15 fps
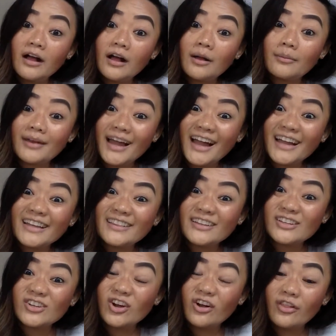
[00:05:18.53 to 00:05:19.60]
an
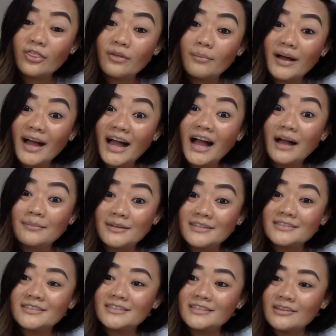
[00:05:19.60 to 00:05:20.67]
island called the
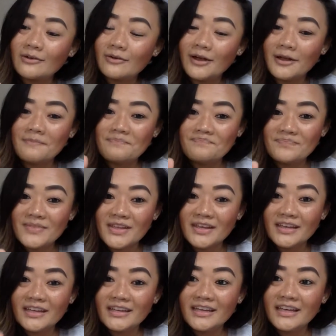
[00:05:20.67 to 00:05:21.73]
Bahamas, okay?
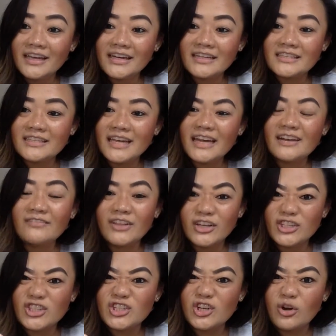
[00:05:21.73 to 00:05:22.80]
And it's kind of like
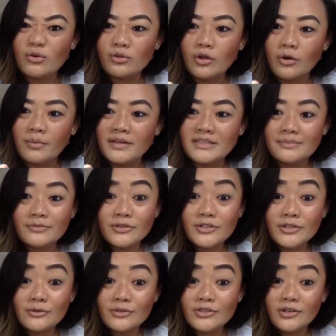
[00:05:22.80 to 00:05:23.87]
a snow globe, except there's
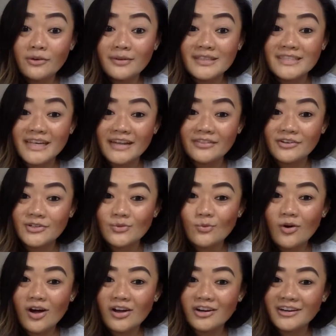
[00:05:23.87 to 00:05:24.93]
no snow inside. There's
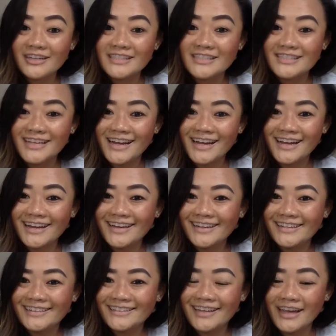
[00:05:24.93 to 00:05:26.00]
water
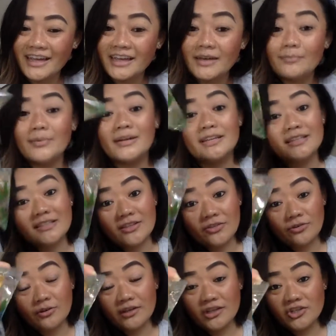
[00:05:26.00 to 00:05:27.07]
inside, okay? But it's a
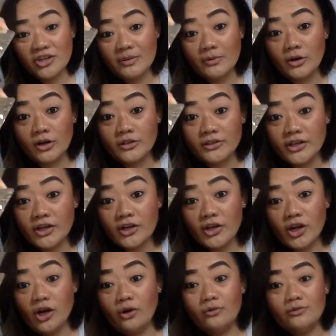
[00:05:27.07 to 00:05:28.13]
3D shape called a
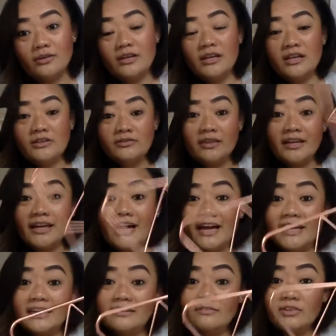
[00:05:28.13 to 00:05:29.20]
cone. They
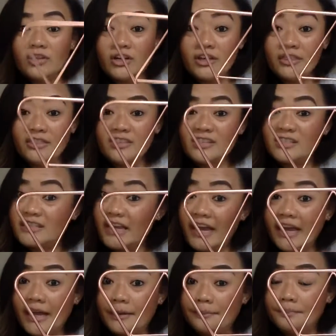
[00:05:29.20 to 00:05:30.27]
kind of look the
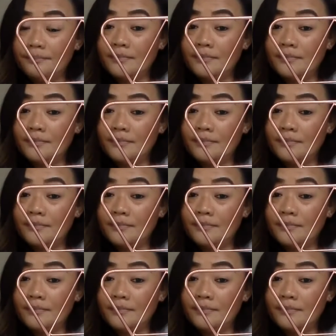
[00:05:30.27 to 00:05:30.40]
same,